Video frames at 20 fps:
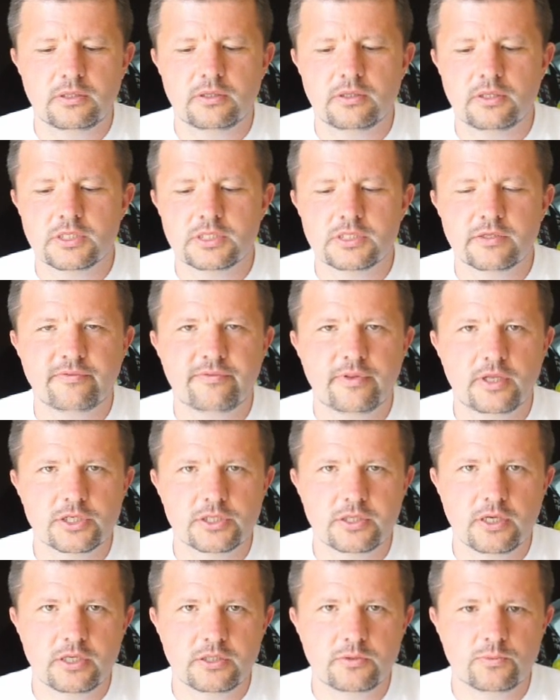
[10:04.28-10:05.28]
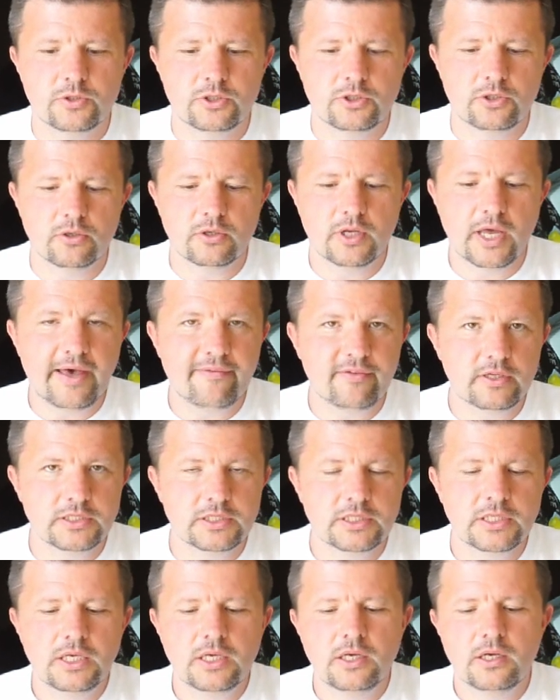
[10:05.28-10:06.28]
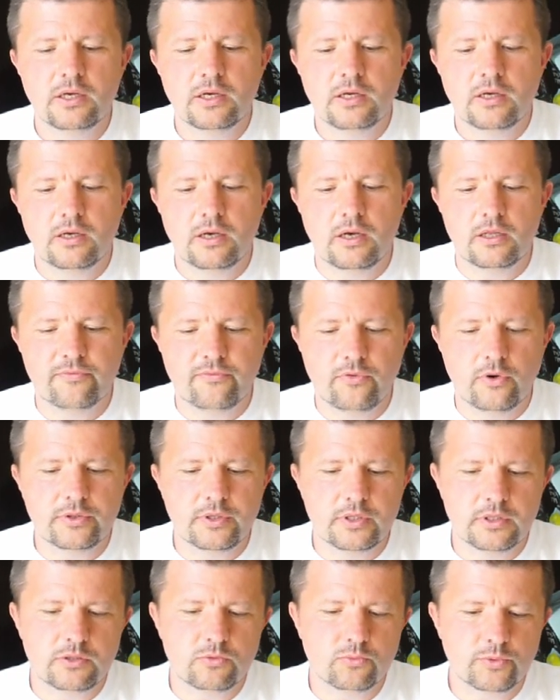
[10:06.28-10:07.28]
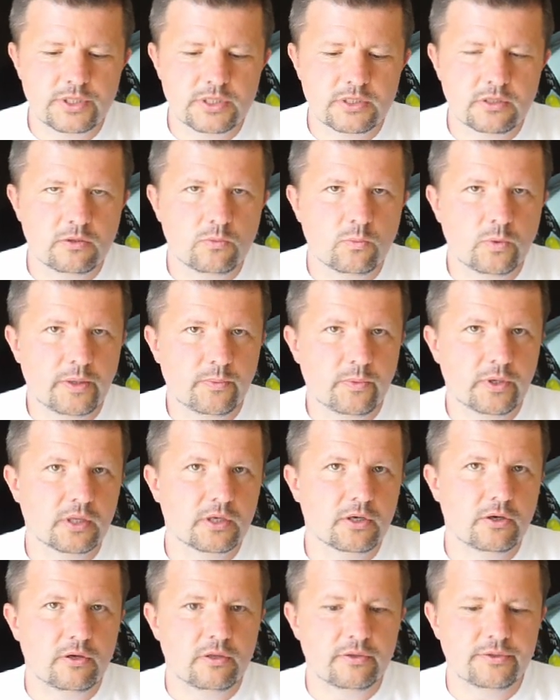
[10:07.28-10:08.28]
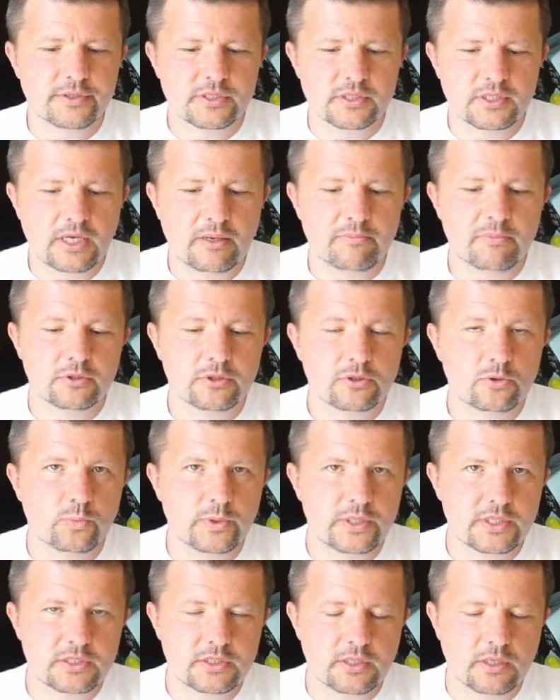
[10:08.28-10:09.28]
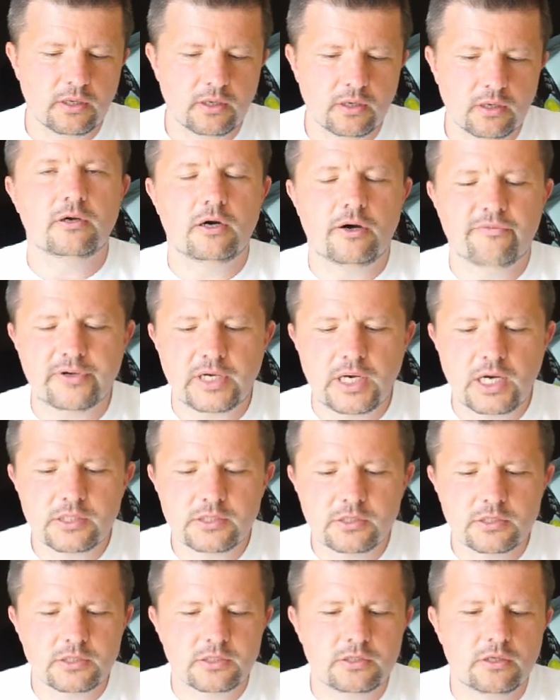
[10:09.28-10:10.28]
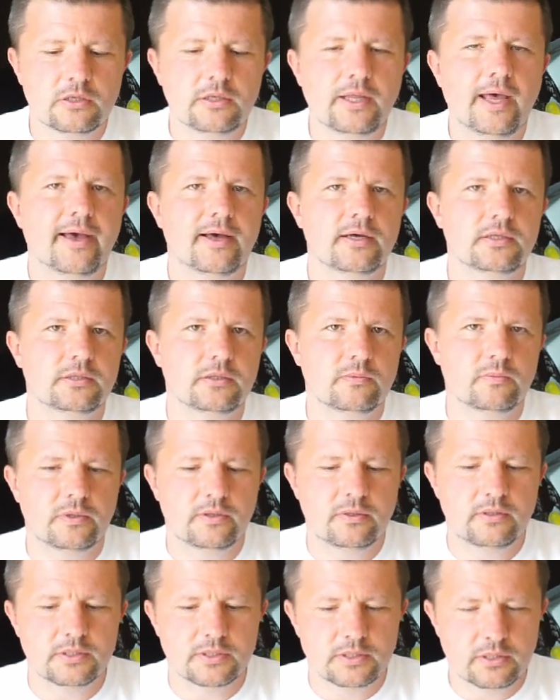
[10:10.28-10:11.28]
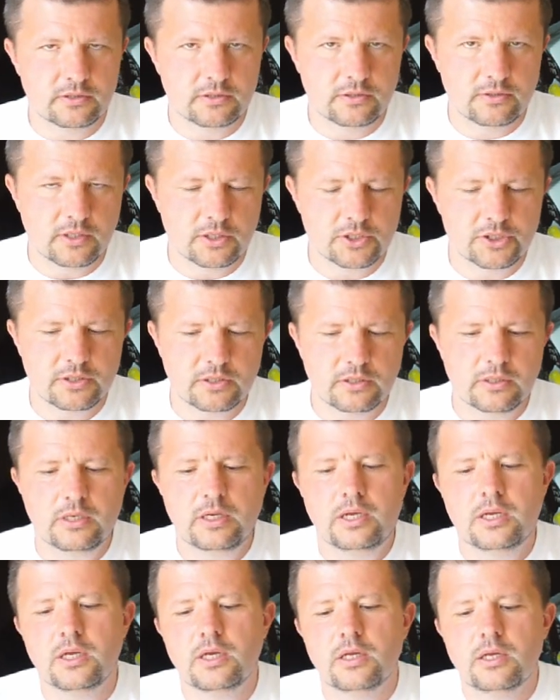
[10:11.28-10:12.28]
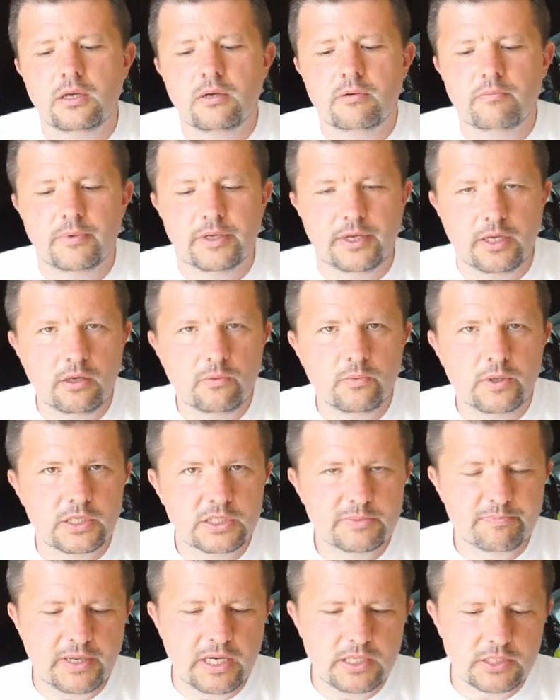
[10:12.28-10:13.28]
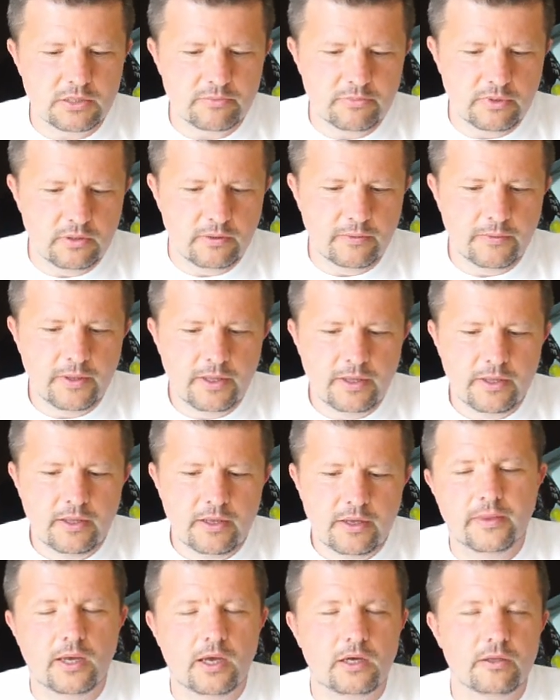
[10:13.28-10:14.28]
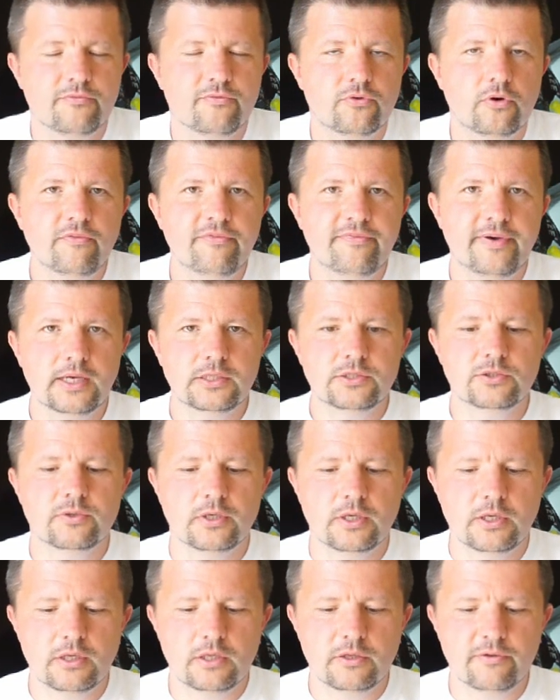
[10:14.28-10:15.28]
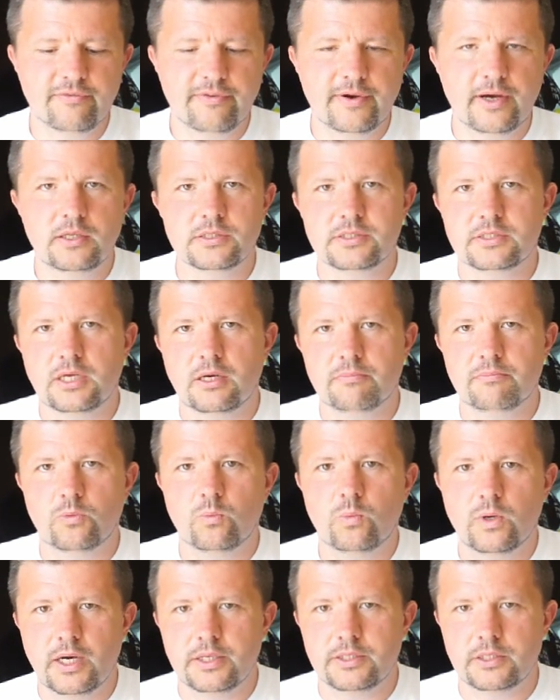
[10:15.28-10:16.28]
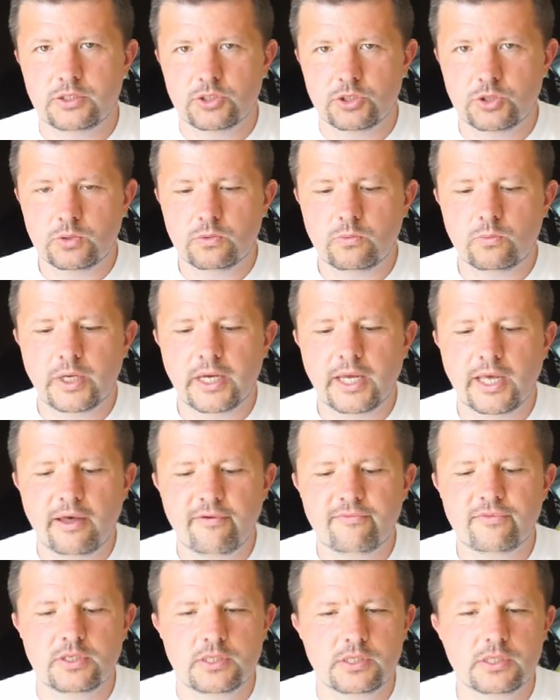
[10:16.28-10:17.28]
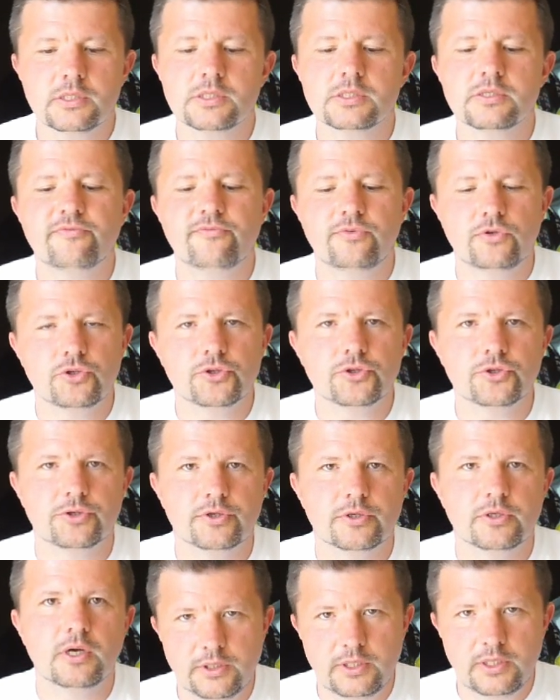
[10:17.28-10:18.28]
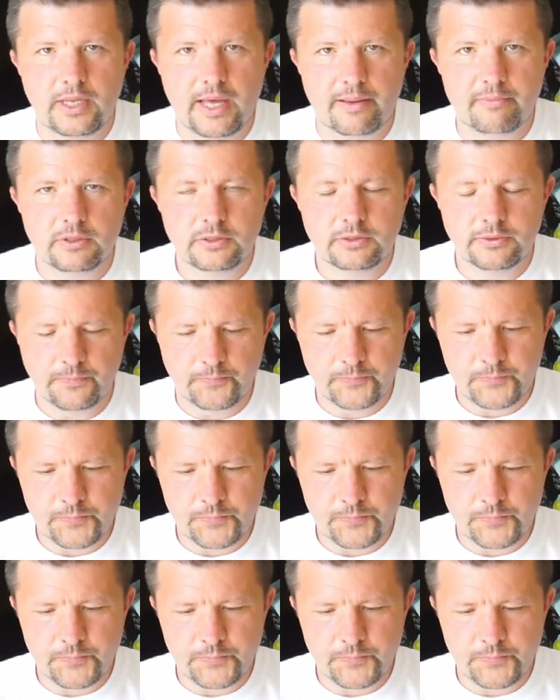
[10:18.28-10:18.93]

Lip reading: in this flashlight we don't have it, and for that reason we will call this double twisting. Of course it's not handy with this construction, but anyway it's possible. And from factory in files number 1 and 2 we have this feature enabled,